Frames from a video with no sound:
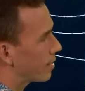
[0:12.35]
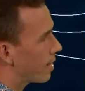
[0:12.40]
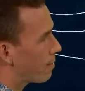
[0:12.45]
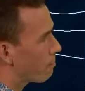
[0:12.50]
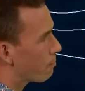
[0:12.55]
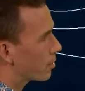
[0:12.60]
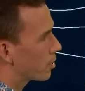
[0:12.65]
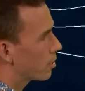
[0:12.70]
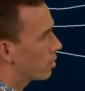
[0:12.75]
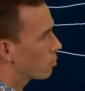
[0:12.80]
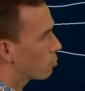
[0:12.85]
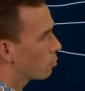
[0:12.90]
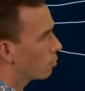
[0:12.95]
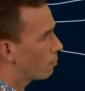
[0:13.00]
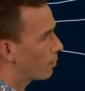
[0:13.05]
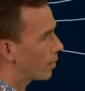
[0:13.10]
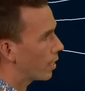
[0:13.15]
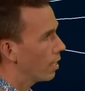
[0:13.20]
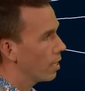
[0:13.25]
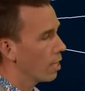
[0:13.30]
Temperatures will
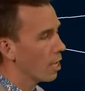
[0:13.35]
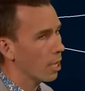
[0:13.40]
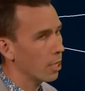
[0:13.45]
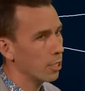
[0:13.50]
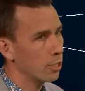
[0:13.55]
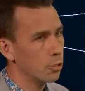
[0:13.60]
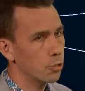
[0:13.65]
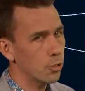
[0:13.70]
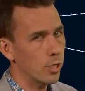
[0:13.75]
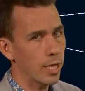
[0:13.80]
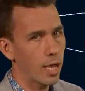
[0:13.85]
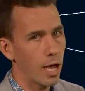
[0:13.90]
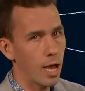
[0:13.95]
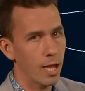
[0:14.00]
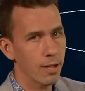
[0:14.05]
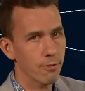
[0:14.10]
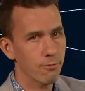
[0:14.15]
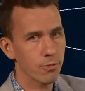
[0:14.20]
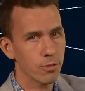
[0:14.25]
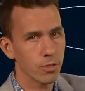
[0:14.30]
be unusually
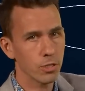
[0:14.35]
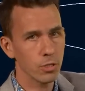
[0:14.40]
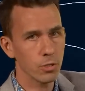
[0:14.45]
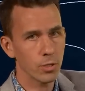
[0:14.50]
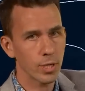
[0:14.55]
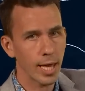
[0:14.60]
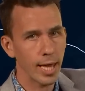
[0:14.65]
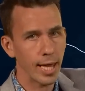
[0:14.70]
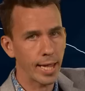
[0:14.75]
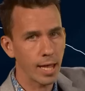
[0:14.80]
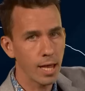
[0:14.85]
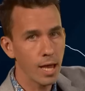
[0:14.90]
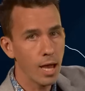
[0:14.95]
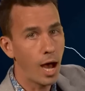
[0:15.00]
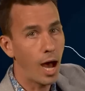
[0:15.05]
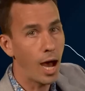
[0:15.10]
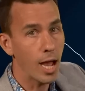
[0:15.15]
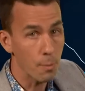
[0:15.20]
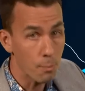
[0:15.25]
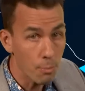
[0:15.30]
high for the UK.
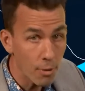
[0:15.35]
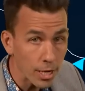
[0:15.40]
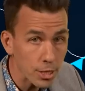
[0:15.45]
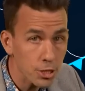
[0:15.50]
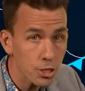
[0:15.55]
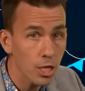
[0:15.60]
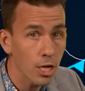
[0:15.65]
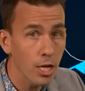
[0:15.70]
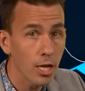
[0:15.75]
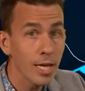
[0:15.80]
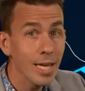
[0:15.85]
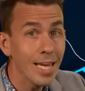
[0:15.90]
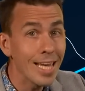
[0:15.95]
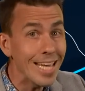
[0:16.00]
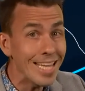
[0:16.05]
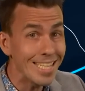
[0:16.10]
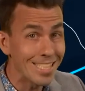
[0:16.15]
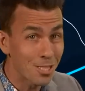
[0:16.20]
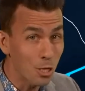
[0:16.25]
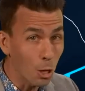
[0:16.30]
High pressure
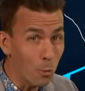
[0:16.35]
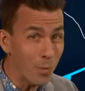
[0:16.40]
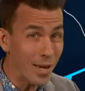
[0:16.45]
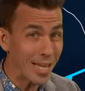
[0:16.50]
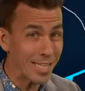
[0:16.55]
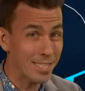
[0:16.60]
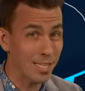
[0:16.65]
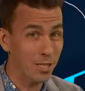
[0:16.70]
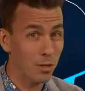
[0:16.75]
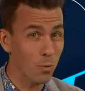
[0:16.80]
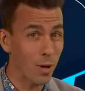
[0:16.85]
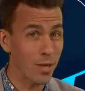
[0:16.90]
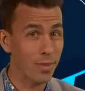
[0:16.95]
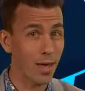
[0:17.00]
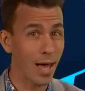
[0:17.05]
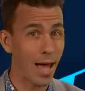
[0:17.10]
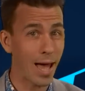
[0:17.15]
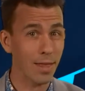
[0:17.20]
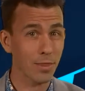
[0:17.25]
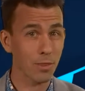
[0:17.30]
is dominating the
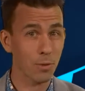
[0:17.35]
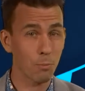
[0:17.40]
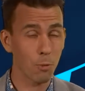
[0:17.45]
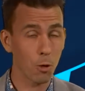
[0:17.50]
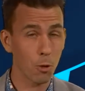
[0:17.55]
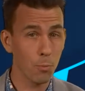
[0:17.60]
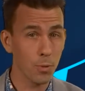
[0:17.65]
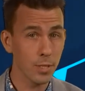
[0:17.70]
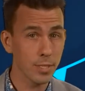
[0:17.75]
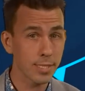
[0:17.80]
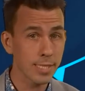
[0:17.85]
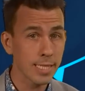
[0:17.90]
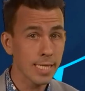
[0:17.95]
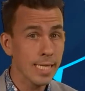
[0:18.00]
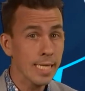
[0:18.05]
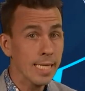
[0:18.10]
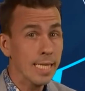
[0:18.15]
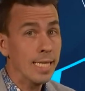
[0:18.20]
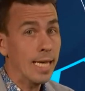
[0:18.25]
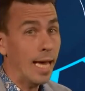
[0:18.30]
weather at the moment,
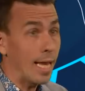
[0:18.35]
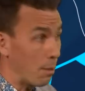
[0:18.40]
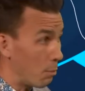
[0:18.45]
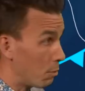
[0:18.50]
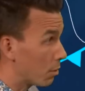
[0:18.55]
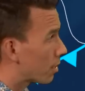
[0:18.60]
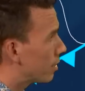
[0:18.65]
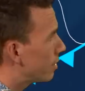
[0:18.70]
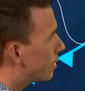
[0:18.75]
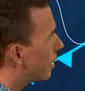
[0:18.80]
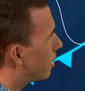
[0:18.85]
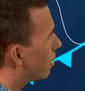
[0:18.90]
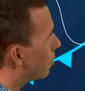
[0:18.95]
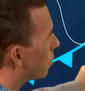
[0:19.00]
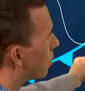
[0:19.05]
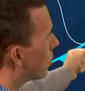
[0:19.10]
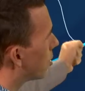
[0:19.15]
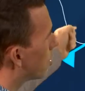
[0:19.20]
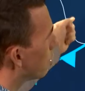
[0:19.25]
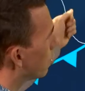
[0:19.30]
and it will continue
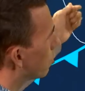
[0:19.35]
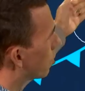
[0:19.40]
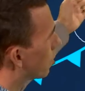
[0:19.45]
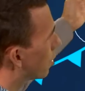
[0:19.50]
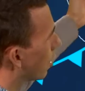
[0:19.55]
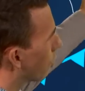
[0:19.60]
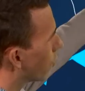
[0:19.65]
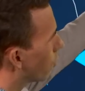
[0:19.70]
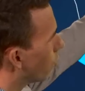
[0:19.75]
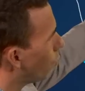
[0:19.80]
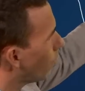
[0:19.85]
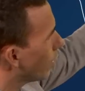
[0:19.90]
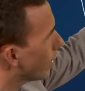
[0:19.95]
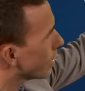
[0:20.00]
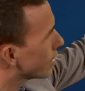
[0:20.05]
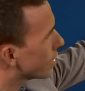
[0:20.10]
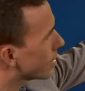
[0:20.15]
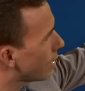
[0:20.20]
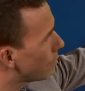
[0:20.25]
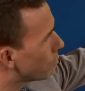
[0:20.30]
to do so. The one
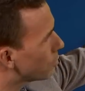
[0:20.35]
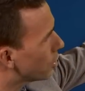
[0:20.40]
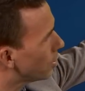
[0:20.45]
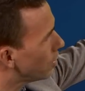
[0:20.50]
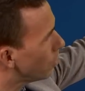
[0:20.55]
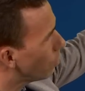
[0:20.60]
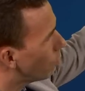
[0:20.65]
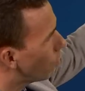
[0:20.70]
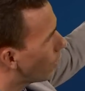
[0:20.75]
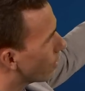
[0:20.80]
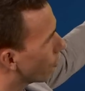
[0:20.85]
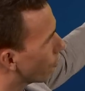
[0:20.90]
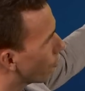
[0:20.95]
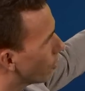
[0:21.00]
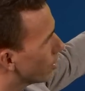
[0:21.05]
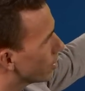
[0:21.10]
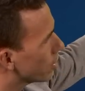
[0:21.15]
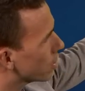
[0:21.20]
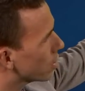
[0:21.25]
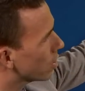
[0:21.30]
exception, weather
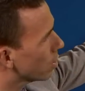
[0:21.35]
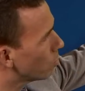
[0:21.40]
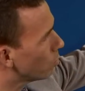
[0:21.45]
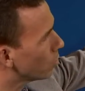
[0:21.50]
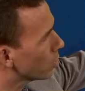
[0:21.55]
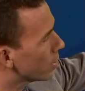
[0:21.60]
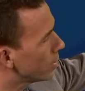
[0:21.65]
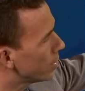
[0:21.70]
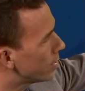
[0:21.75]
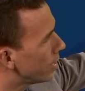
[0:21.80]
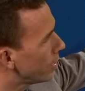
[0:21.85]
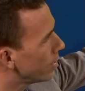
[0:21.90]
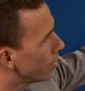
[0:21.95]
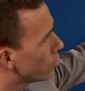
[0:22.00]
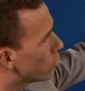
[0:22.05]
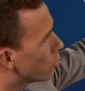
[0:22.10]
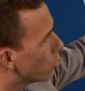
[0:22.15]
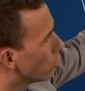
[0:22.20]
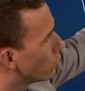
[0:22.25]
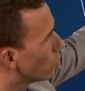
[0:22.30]
fronts that will
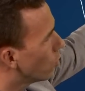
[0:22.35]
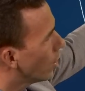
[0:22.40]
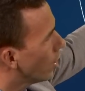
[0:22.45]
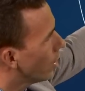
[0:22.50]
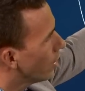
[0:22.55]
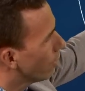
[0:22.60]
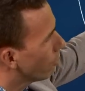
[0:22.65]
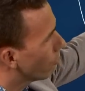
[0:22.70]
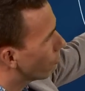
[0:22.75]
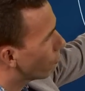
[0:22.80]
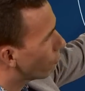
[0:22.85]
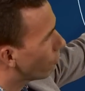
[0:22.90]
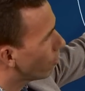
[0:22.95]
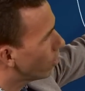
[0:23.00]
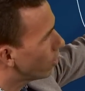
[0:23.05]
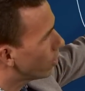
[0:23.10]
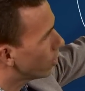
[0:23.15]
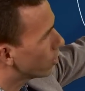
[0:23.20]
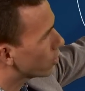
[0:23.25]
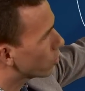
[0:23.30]
continue to
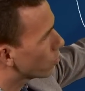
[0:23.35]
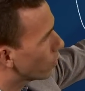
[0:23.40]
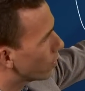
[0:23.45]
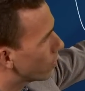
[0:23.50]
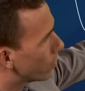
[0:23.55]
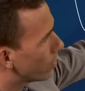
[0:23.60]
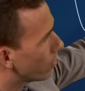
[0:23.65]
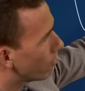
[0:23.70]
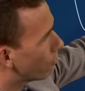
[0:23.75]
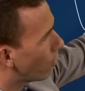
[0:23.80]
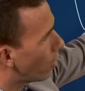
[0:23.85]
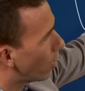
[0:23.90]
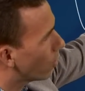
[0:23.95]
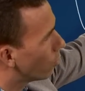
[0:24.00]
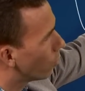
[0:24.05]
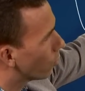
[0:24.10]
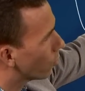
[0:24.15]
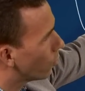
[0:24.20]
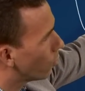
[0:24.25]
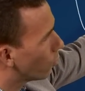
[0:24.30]
flirt with the far
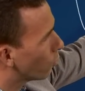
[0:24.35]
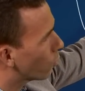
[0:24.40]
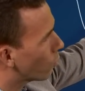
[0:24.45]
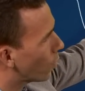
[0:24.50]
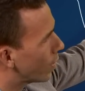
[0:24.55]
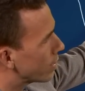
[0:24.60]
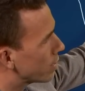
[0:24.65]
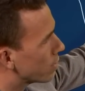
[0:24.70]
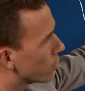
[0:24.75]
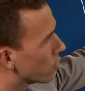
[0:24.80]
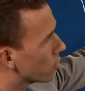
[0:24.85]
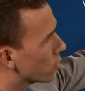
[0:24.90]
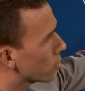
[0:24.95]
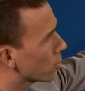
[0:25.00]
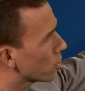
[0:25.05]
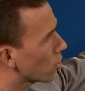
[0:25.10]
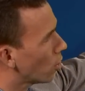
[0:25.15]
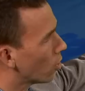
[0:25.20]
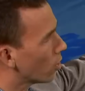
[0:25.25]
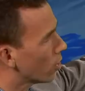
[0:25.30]
north and northwest of
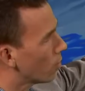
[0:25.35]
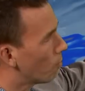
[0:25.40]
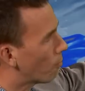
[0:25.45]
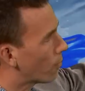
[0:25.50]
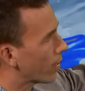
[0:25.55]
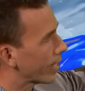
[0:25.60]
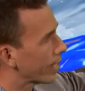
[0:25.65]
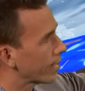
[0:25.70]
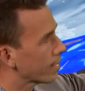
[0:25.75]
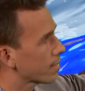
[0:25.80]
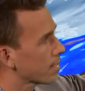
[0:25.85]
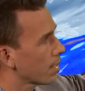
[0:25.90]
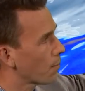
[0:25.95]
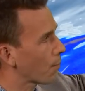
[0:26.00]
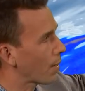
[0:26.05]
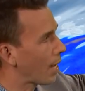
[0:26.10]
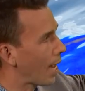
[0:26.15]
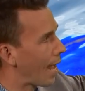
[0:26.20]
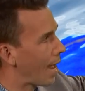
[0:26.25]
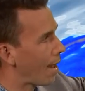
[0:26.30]
Scotland, bringing
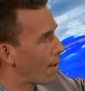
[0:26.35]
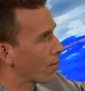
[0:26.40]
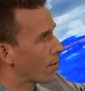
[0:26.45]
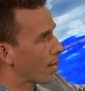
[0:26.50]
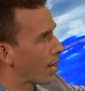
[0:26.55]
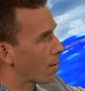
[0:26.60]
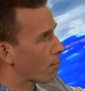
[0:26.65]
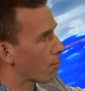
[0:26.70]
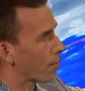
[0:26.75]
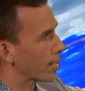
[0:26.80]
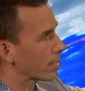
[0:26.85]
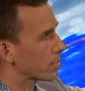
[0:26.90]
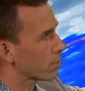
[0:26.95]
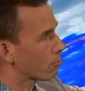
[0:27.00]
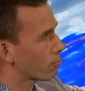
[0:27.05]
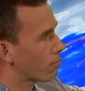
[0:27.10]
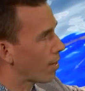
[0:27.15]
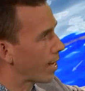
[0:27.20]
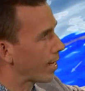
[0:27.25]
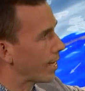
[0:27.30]
some cloud and outbreaks
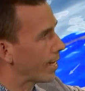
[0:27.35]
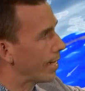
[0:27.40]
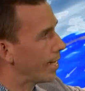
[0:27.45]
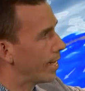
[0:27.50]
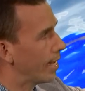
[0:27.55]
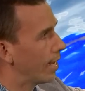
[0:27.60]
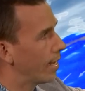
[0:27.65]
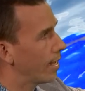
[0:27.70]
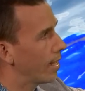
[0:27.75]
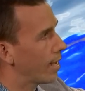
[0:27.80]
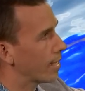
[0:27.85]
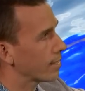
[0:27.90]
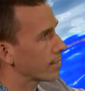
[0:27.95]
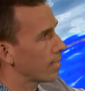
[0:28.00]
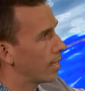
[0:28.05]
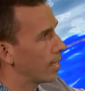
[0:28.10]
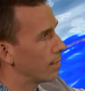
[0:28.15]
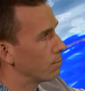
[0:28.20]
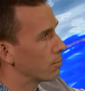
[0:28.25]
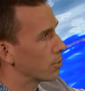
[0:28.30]
of rain here at
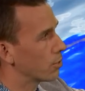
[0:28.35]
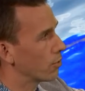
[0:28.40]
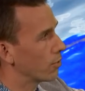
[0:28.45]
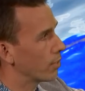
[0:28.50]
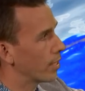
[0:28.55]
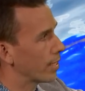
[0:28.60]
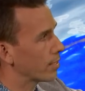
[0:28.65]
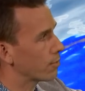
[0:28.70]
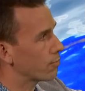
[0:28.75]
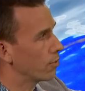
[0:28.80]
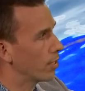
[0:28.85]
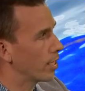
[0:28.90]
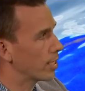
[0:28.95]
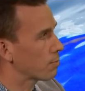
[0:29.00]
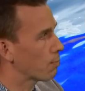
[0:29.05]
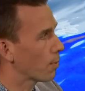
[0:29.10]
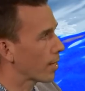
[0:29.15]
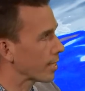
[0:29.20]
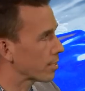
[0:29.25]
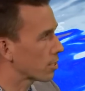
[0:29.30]
times during the next few
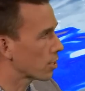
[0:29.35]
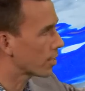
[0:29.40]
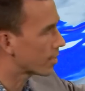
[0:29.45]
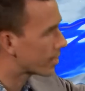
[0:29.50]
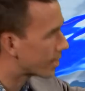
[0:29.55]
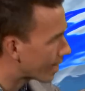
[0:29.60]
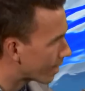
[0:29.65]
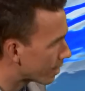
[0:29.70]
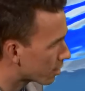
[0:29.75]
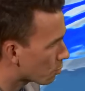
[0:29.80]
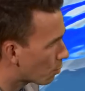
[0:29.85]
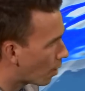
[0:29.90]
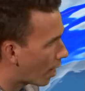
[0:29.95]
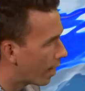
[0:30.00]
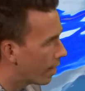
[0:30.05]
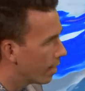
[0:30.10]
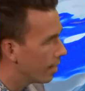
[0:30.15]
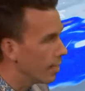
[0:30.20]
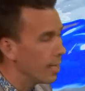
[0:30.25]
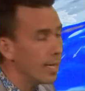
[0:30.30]
days. But as you can see
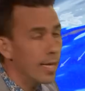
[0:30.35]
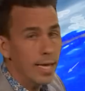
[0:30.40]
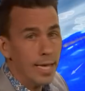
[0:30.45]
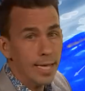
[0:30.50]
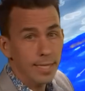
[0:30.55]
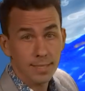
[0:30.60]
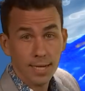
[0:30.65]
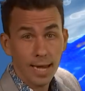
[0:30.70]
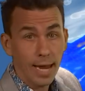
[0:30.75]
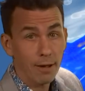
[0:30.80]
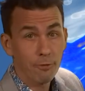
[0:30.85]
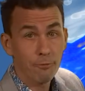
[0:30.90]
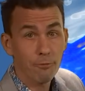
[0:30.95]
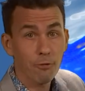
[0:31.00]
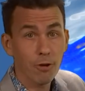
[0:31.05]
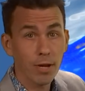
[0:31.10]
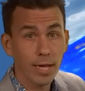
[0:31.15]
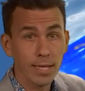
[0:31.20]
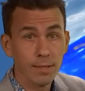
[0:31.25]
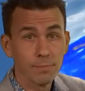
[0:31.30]
elsewhere, it's cloud
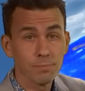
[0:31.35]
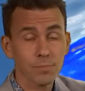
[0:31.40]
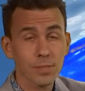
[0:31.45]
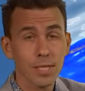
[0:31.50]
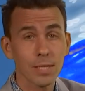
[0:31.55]
free.